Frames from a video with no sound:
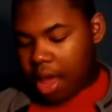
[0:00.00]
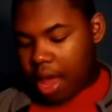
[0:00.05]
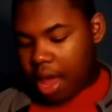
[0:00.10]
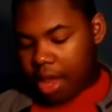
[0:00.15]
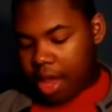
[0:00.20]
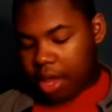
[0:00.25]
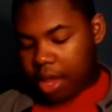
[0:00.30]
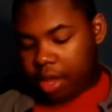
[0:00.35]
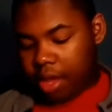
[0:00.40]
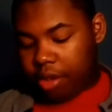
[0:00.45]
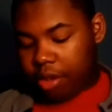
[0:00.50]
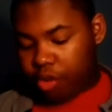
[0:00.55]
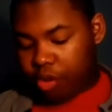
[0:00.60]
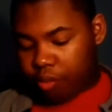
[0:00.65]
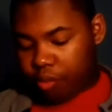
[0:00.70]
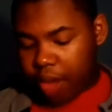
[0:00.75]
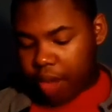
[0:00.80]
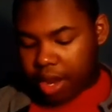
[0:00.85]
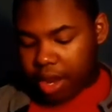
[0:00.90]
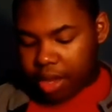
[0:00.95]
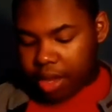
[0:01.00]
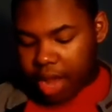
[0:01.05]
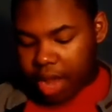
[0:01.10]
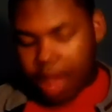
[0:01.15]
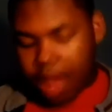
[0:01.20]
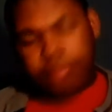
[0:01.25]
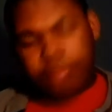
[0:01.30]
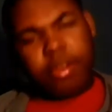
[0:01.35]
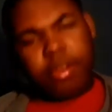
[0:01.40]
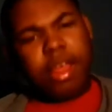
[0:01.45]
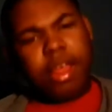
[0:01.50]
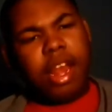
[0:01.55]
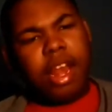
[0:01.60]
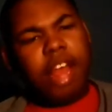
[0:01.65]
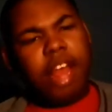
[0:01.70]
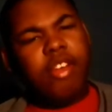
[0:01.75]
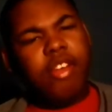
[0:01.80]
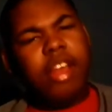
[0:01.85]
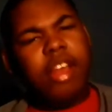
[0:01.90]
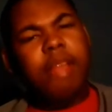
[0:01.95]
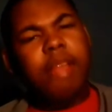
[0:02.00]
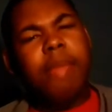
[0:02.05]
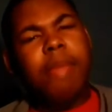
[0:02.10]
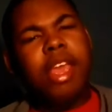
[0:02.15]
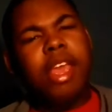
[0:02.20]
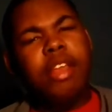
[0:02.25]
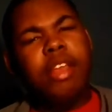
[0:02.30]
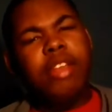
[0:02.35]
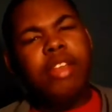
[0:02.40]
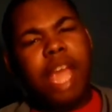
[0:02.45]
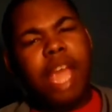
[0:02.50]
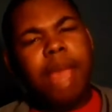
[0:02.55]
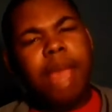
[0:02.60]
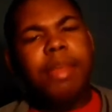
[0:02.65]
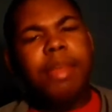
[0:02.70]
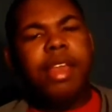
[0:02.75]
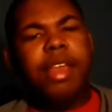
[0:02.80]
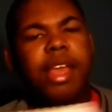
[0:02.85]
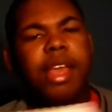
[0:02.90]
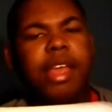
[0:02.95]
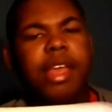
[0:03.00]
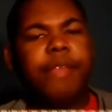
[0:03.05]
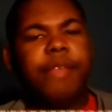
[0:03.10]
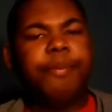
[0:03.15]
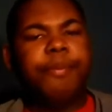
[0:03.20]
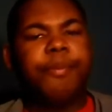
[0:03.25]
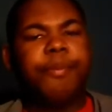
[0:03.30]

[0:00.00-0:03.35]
And directly after that, I tried to make Diamond Head.